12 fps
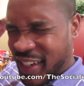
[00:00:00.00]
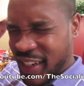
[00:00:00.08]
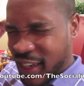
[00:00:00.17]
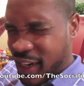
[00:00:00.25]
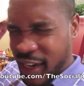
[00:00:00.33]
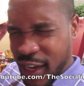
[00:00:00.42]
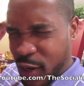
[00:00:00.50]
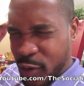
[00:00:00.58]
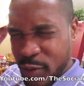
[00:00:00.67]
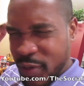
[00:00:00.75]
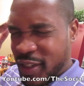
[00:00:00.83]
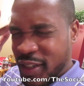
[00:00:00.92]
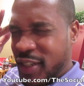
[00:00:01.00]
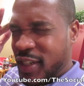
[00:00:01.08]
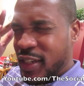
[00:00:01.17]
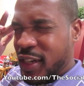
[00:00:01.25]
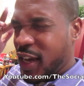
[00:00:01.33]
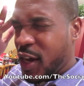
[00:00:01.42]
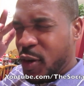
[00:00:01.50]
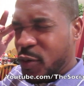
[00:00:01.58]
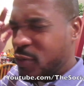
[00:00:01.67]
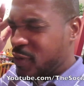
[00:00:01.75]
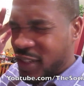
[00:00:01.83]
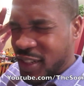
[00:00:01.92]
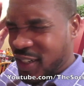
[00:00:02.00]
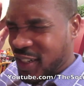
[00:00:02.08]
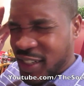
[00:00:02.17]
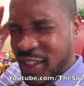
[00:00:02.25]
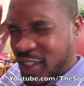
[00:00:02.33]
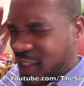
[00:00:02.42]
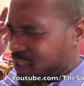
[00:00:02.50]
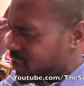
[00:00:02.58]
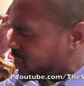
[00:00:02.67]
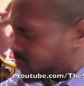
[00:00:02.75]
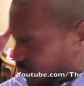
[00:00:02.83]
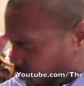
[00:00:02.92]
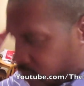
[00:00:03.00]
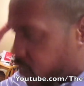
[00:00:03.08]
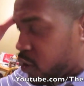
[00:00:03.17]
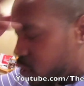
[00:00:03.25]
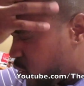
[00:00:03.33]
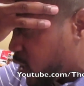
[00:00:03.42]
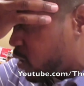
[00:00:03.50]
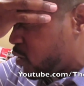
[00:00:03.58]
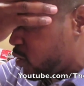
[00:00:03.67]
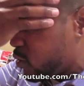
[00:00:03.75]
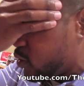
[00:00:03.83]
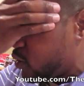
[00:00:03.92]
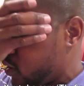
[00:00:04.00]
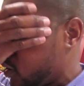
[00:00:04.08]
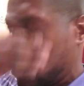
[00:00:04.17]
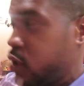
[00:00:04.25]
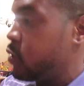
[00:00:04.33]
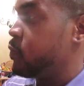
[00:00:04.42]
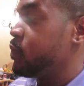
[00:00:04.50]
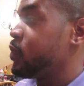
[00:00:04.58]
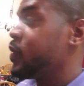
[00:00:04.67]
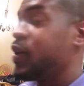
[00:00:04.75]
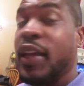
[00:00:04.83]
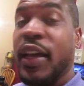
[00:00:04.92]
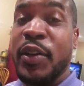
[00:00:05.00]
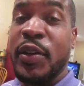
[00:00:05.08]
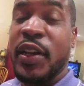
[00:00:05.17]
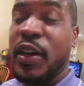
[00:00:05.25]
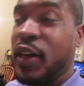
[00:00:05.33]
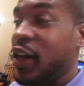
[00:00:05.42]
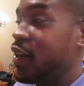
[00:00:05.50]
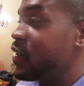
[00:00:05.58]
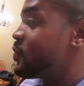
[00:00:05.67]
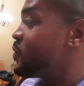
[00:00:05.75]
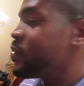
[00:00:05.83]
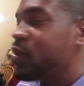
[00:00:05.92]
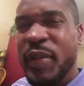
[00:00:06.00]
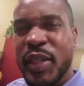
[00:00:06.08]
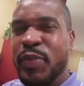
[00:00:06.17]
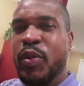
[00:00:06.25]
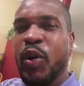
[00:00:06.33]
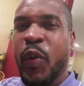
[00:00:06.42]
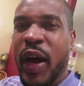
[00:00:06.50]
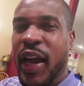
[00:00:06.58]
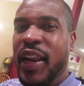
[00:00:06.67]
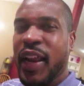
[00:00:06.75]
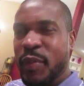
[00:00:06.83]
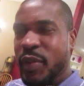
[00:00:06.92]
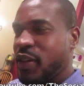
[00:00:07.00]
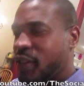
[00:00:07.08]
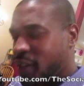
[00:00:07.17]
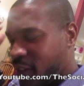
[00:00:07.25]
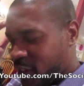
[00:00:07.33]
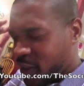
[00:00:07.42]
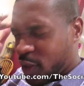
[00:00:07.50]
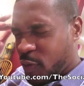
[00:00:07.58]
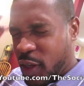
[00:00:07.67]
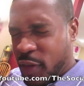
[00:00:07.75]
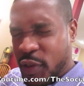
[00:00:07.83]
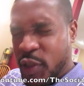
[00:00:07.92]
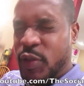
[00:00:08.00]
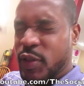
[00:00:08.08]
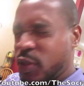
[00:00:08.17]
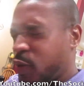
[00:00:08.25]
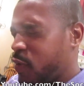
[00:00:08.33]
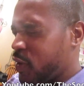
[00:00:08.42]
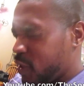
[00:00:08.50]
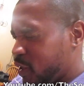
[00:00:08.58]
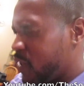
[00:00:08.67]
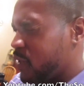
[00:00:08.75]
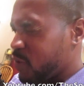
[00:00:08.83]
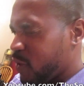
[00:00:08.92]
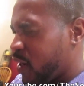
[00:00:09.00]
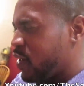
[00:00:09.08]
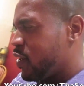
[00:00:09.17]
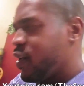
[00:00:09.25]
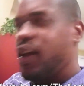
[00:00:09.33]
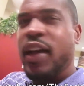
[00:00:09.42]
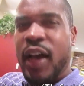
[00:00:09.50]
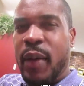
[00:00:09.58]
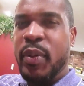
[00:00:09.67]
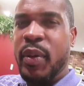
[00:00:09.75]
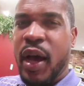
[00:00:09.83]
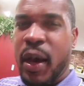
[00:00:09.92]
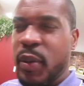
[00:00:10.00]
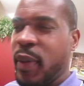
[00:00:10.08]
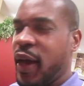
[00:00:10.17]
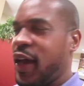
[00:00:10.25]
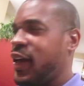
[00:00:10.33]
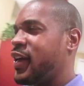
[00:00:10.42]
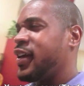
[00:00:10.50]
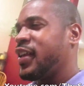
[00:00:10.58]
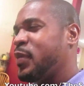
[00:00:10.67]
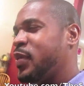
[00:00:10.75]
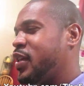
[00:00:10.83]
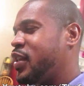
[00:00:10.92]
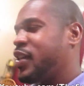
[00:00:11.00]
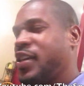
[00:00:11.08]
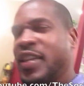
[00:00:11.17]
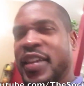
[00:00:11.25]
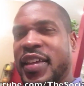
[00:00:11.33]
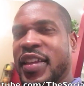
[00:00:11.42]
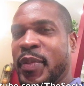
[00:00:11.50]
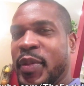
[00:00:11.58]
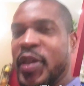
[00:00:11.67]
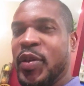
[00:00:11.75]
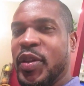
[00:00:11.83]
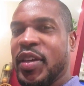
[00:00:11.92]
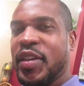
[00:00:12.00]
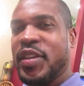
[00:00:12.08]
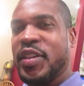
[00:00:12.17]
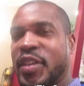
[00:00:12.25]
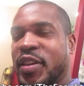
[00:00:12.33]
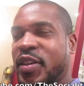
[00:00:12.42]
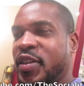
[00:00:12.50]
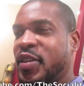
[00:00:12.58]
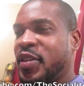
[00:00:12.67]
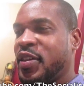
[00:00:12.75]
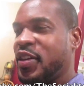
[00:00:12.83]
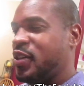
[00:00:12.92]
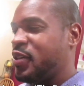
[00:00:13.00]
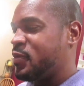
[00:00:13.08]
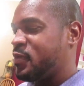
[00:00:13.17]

Let it out. Let it mm -hmm. out. Oh, not here. Not here. Oh, not here, y'all. I gotta let me get some more wine. I'm gonna get the creative juices going again. So I got. I'm, oh, I'll be back. Let me. Let me do this. Lord. Yeah.